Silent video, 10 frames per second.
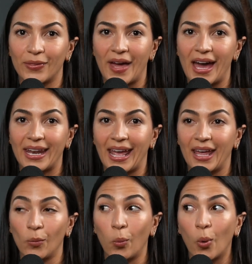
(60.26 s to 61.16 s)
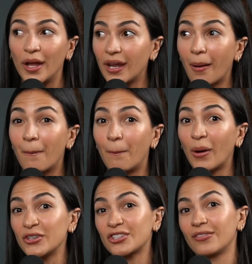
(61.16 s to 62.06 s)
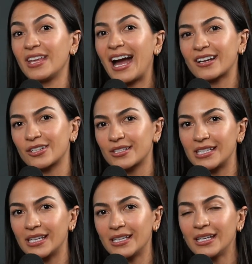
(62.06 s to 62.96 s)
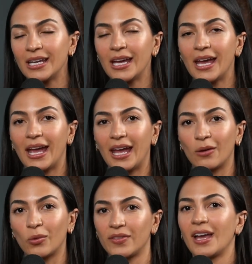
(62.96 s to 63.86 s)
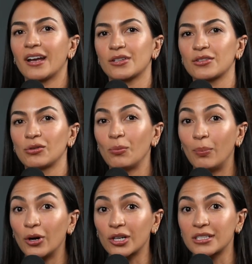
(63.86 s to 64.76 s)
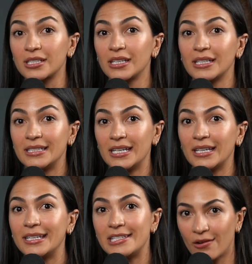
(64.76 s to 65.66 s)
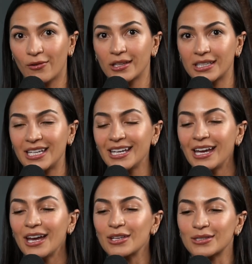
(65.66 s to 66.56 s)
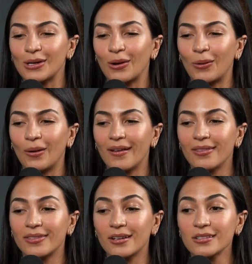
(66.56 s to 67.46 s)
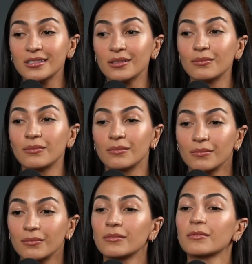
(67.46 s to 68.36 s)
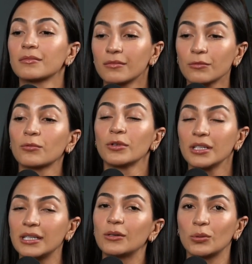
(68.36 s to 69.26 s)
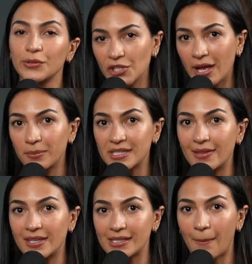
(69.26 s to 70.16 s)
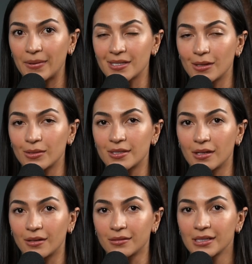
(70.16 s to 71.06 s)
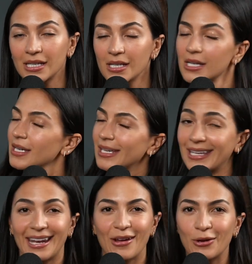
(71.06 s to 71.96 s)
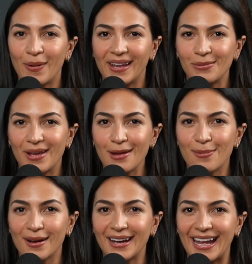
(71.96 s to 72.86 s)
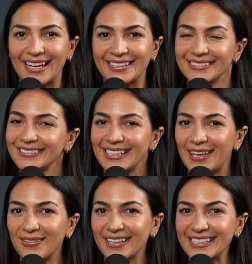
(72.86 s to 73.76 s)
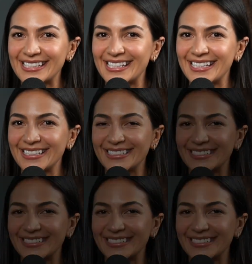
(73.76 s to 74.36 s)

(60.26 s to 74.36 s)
that and what a bunch of the actors did and what the actors who booked did differently. So there's some really cool gems in this episode. So get out your pen and paper and give it a listen.